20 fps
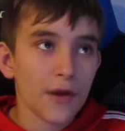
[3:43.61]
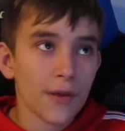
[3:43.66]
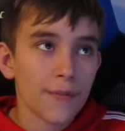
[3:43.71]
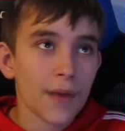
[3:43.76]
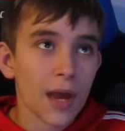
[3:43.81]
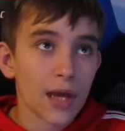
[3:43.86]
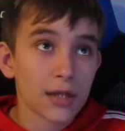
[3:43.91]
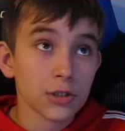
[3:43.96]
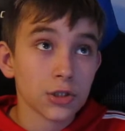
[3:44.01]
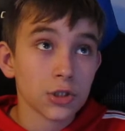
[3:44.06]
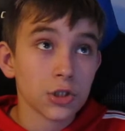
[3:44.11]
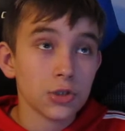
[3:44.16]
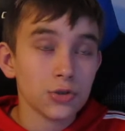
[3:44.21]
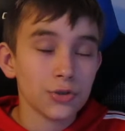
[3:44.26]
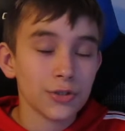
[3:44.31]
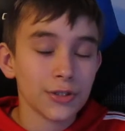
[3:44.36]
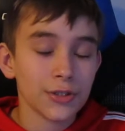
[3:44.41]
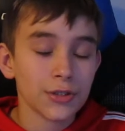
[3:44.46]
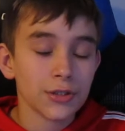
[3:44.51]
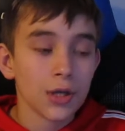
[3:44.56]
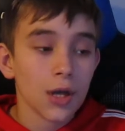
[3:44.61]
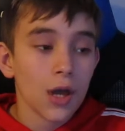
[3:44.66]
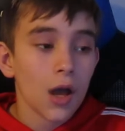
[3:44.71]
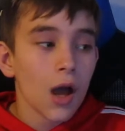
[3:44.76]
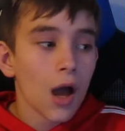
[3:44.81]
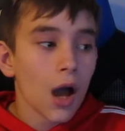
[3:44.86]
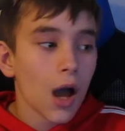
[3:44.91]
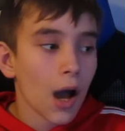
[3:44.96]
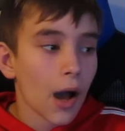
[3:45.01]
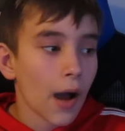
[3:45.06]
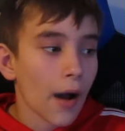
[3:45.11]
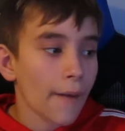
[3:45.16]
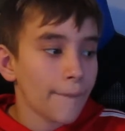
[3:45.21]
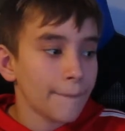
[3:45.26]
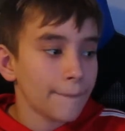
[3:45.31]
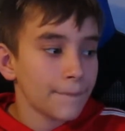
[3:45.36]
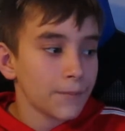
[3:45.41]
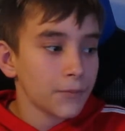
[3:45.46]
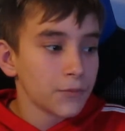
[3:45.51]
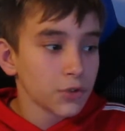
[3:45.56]
in Massachusetts.
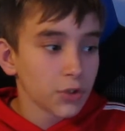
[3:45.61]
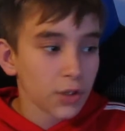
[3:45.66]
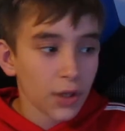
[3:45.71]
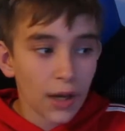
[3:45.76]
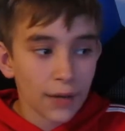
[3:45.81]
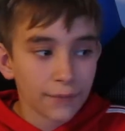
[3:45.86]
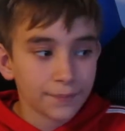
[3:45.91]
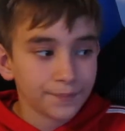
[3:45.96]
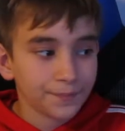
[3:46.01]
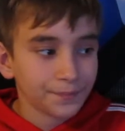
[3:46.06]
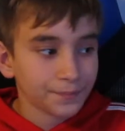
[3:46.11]
So yeah.